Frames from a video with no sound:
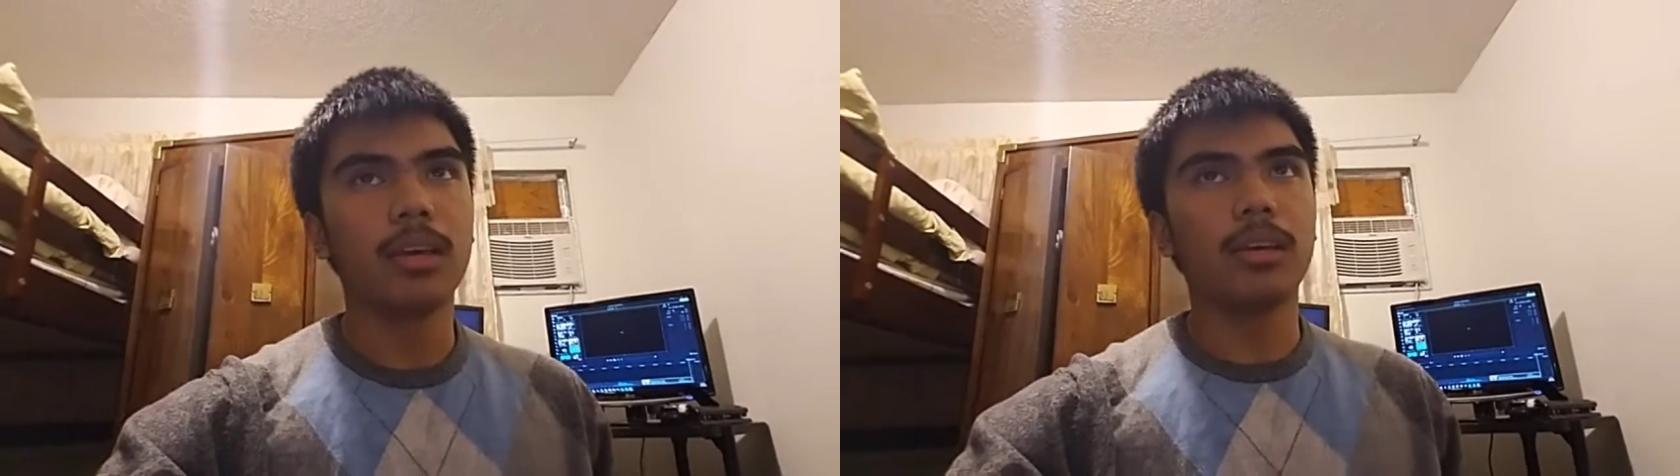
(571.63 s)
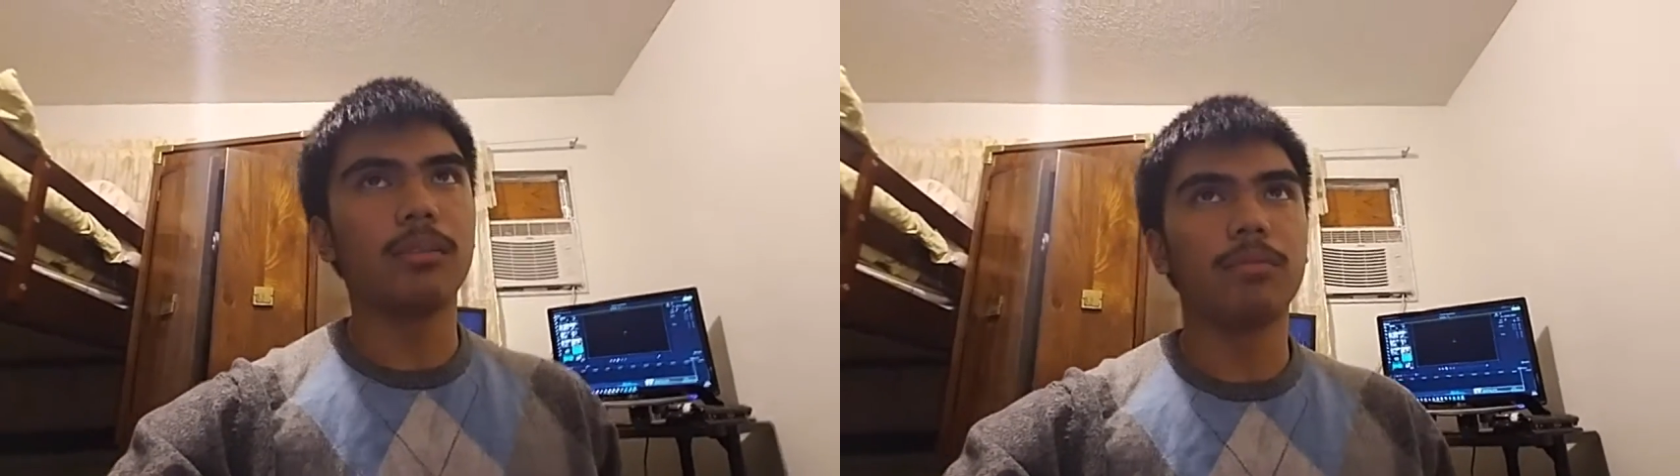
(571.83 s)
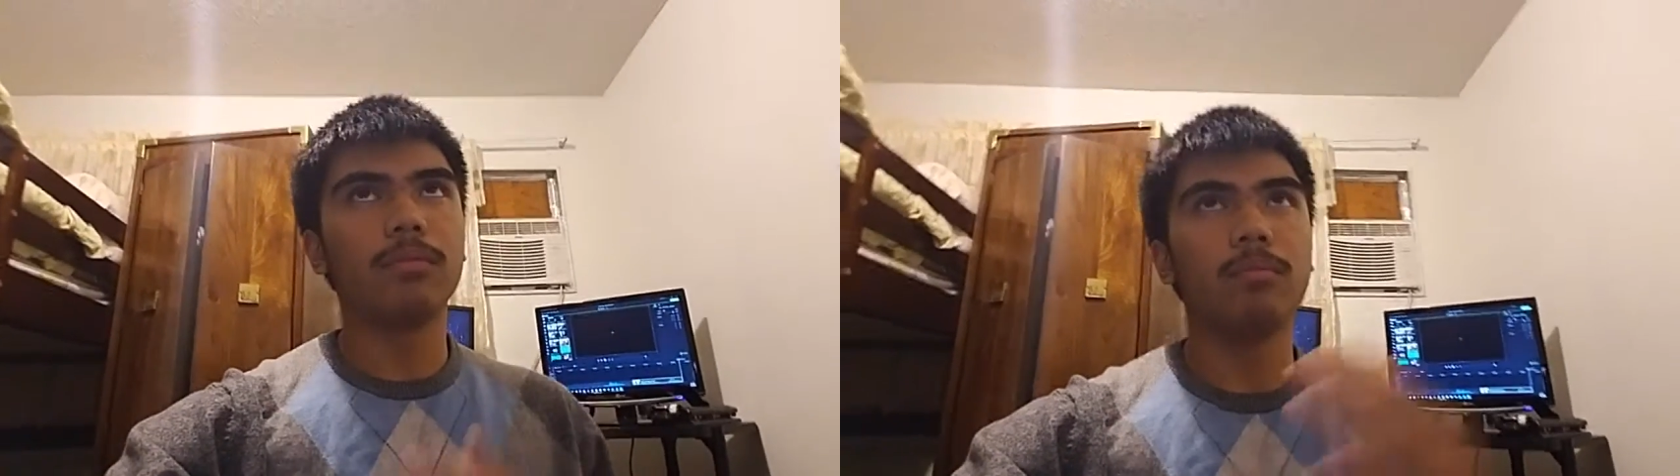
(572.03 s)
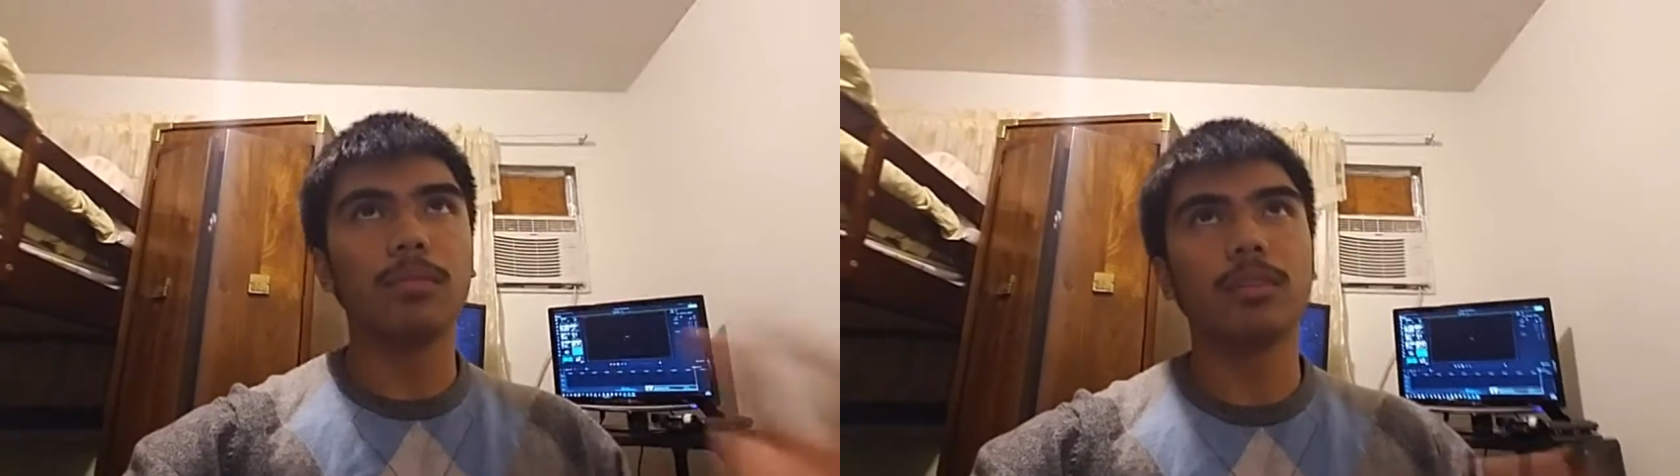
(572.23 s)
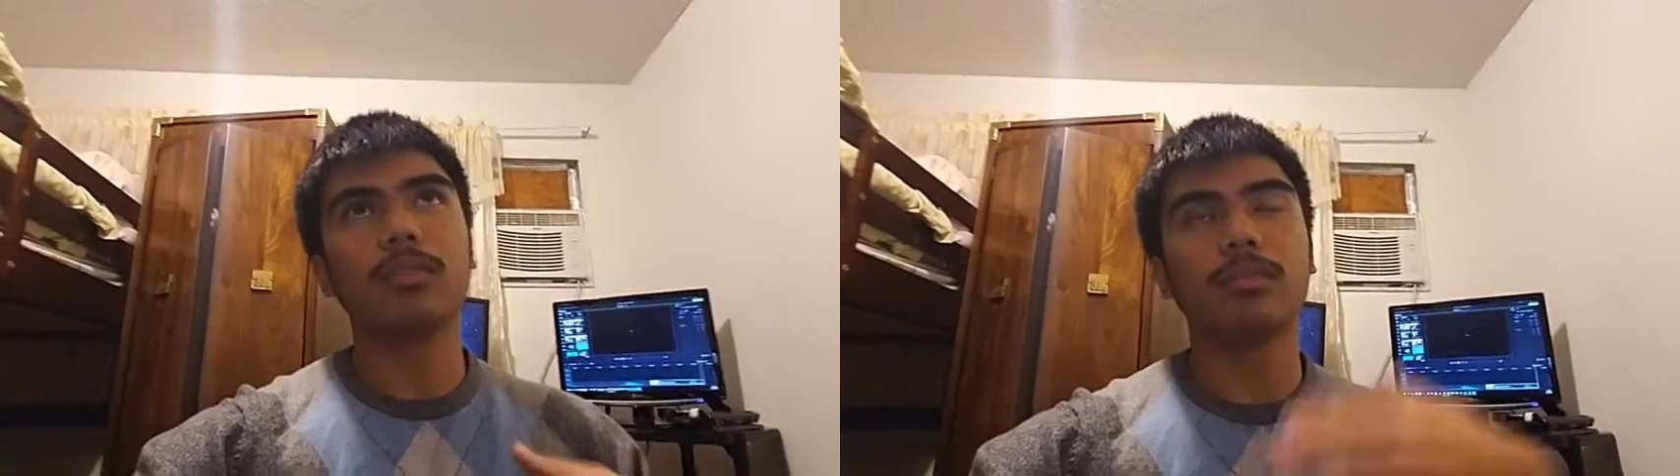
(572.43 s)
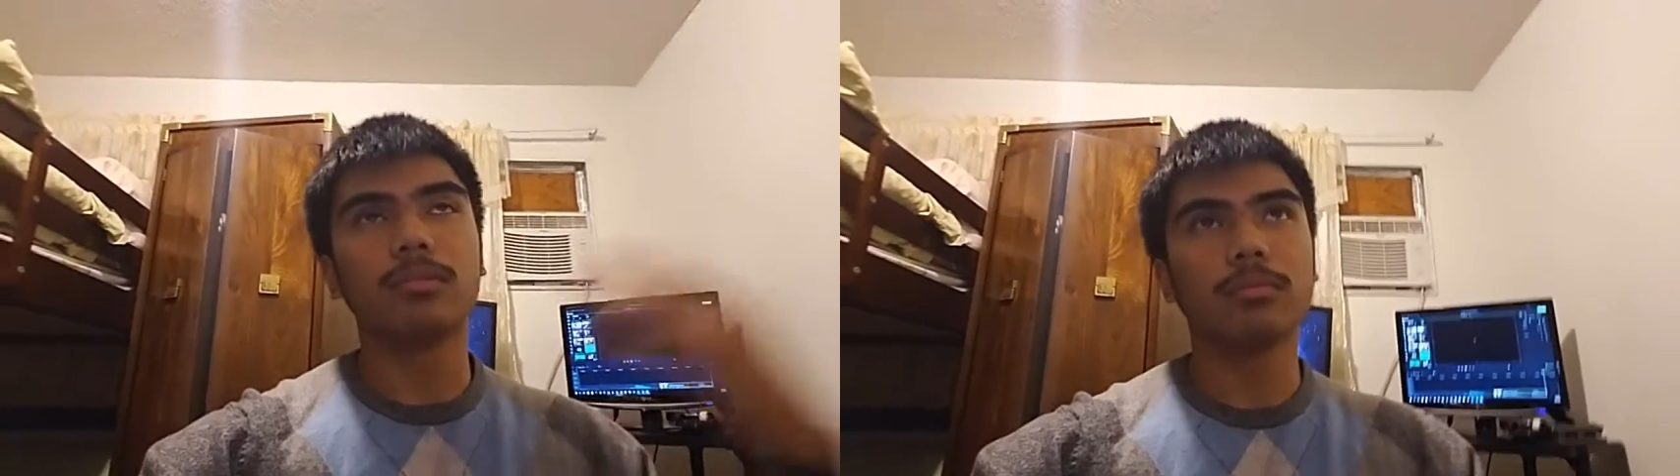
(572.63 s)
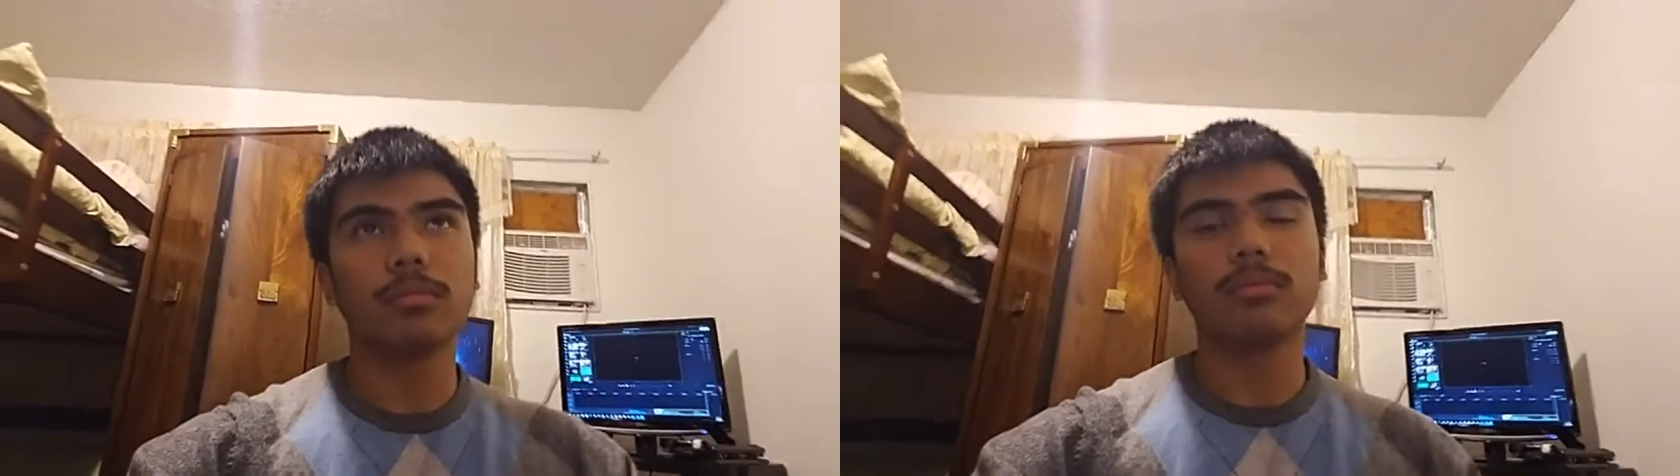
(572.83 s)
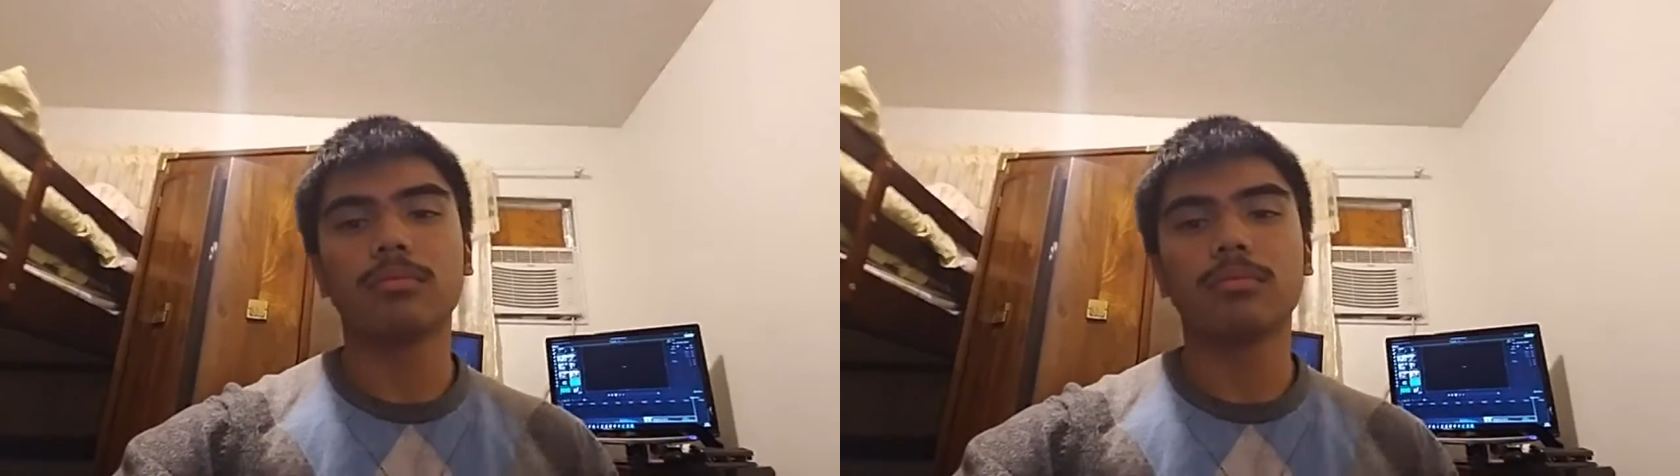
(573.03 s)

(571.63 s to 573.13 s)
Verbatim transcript: and, you know,